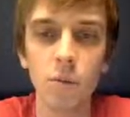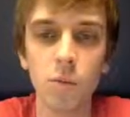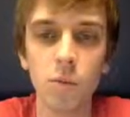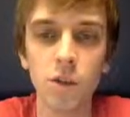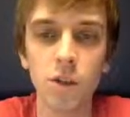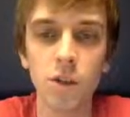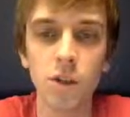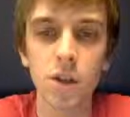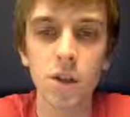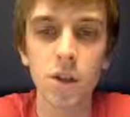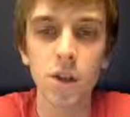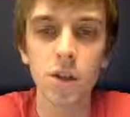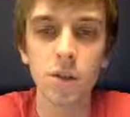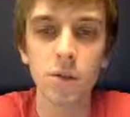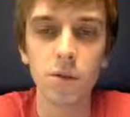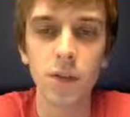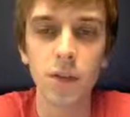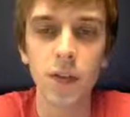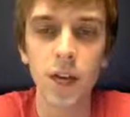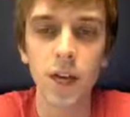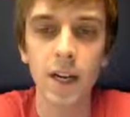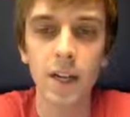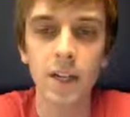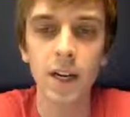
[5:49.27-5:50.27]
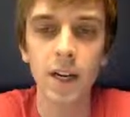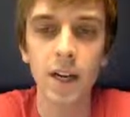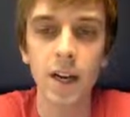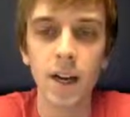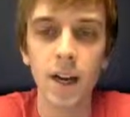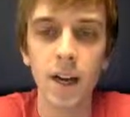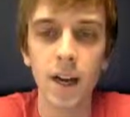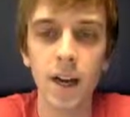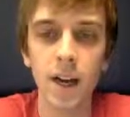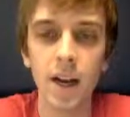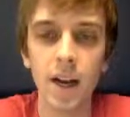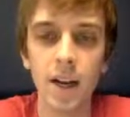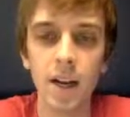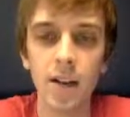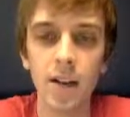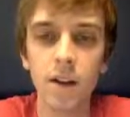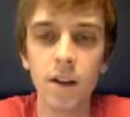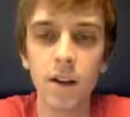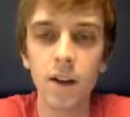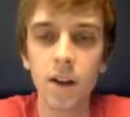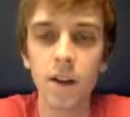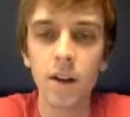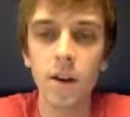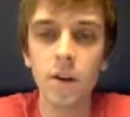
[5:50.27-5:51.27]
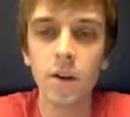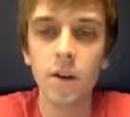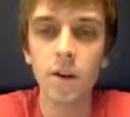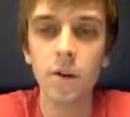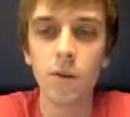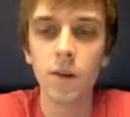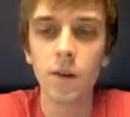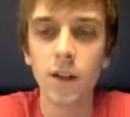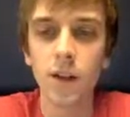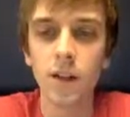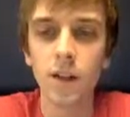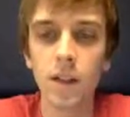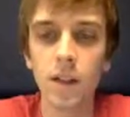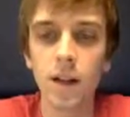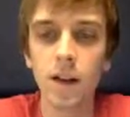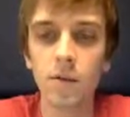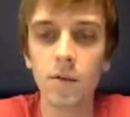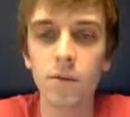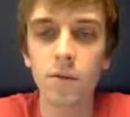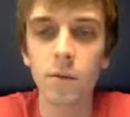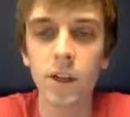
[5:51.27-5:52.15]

we're just going to do stack.add node.left.